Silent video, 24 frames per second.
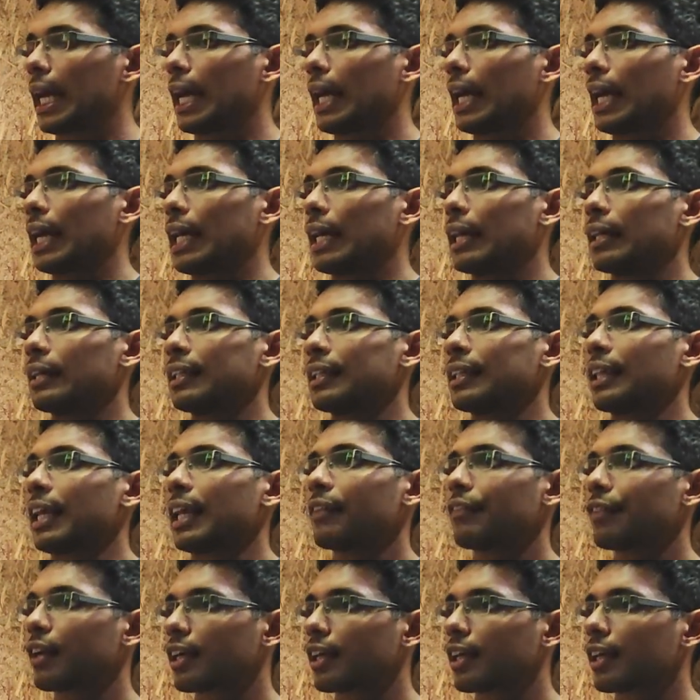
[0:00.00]
And
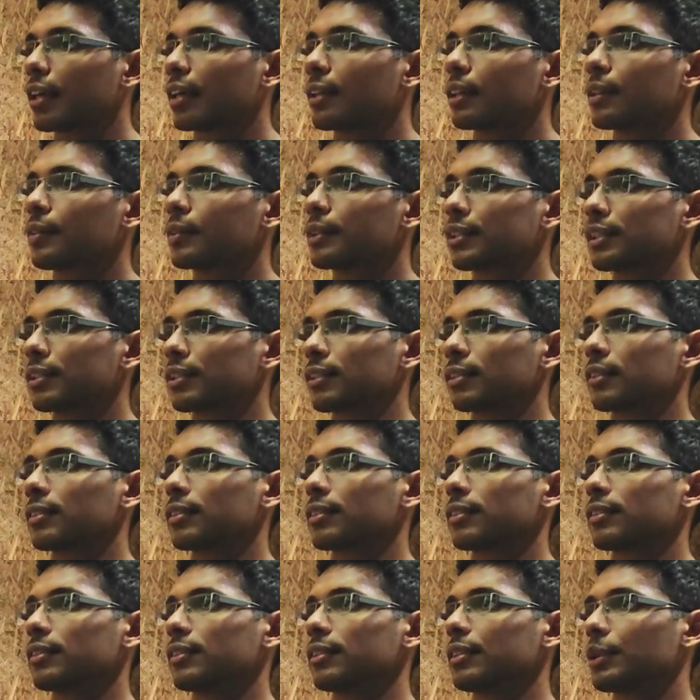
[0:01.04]
NVIDIA
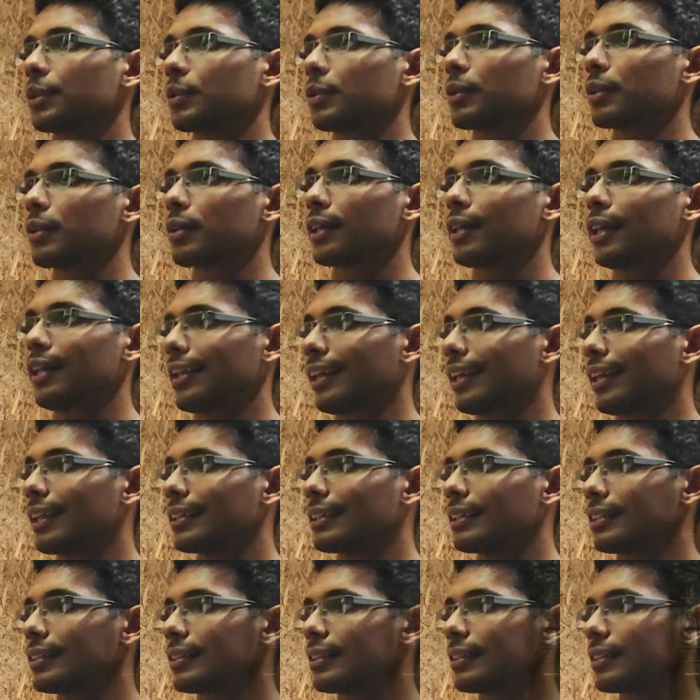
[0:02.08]
uses a tool called
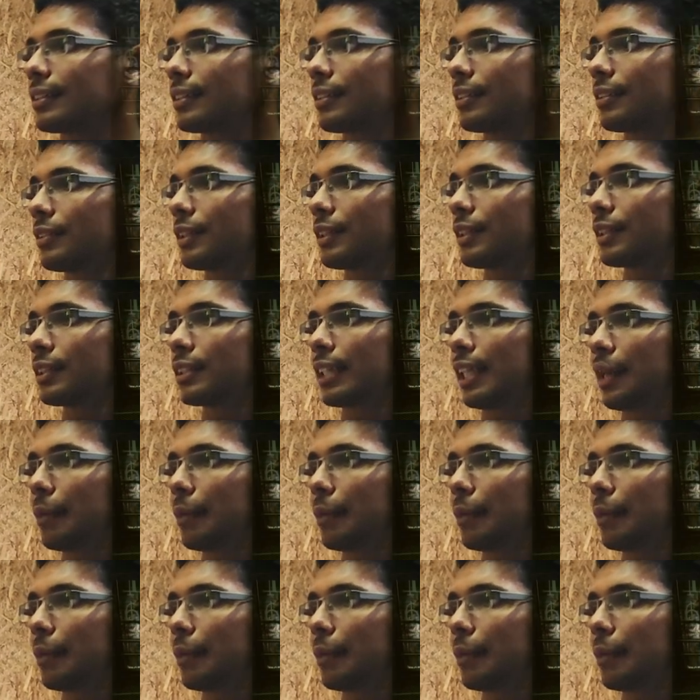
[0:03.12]
DLSS, which is